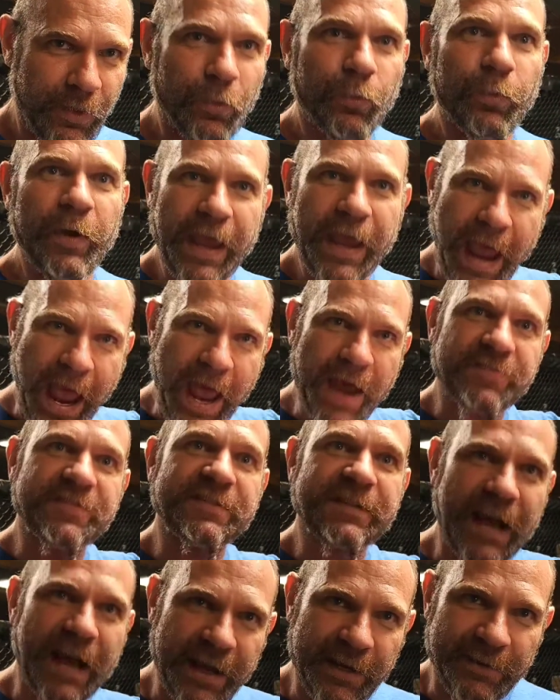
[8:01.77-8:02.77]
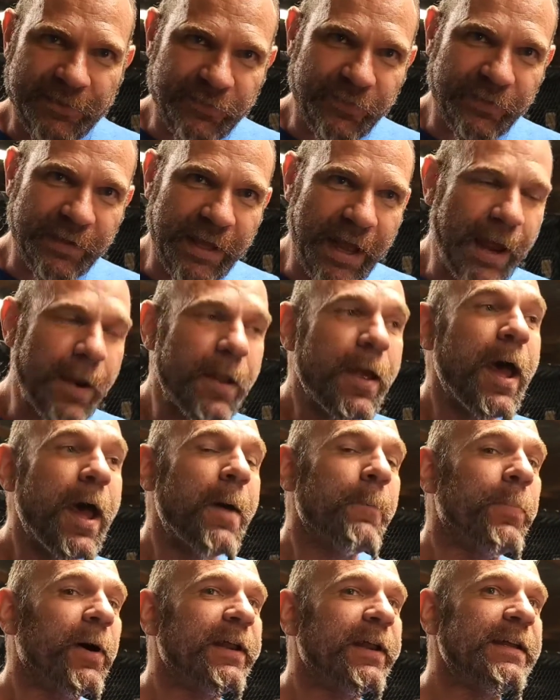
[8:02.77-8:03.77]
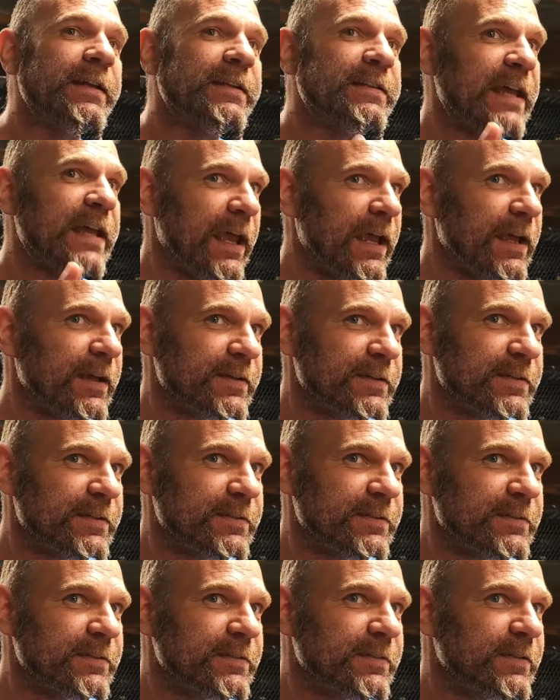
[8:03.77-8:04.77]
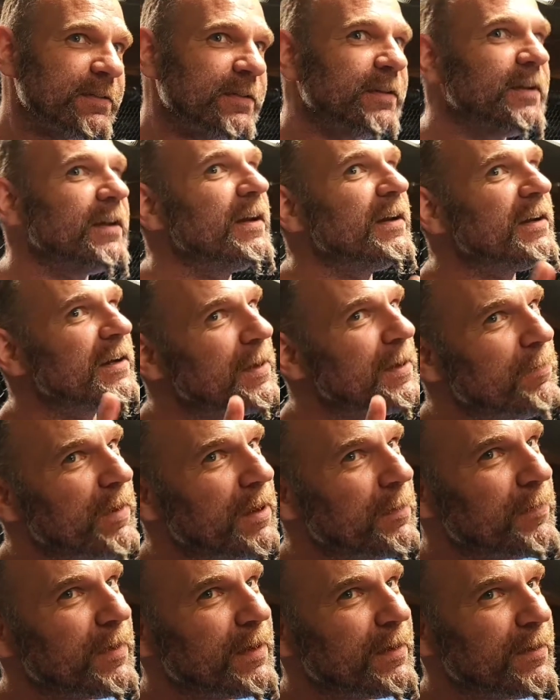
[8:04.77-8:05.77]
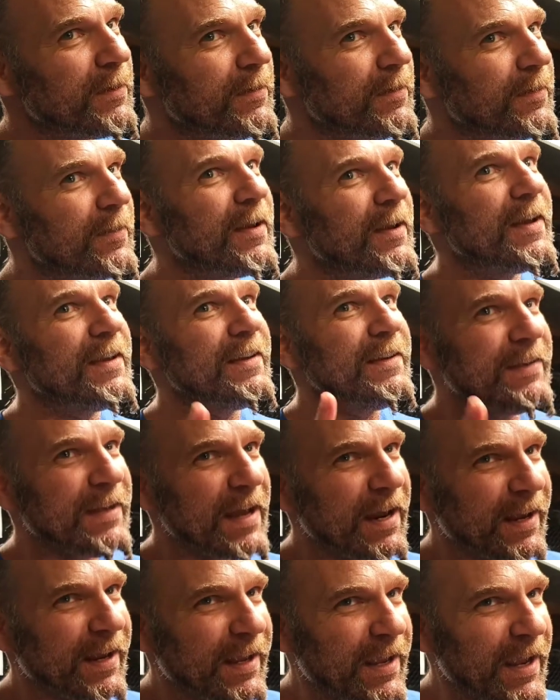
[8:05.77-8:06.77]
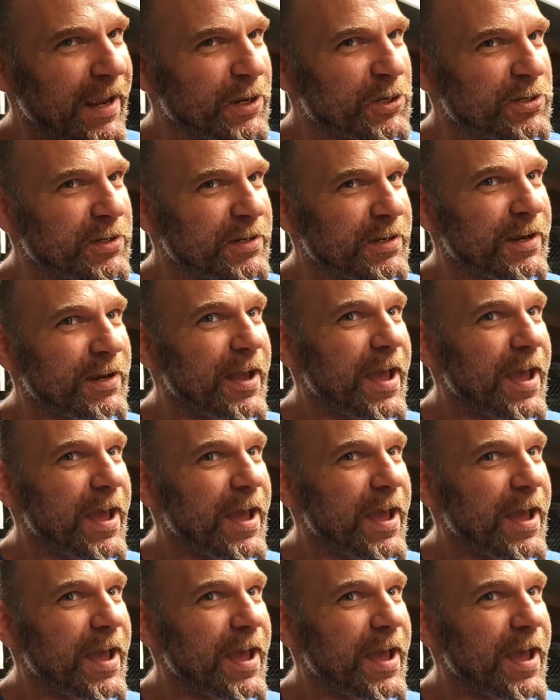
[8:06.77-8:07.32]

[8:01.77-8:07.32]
We have science for that, but it takes commitment, dedication,